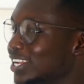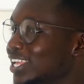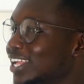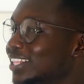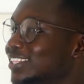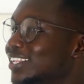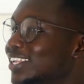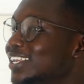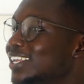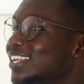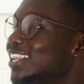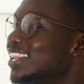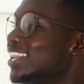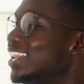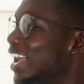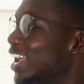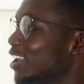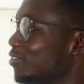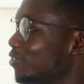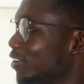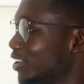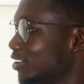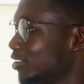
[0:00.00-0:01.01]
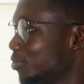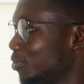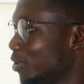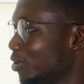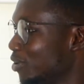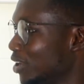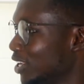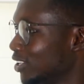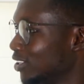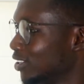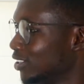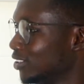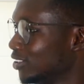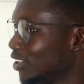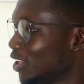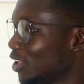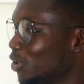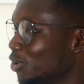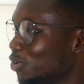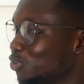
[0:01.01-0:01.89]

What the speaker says: they are taking life experiences.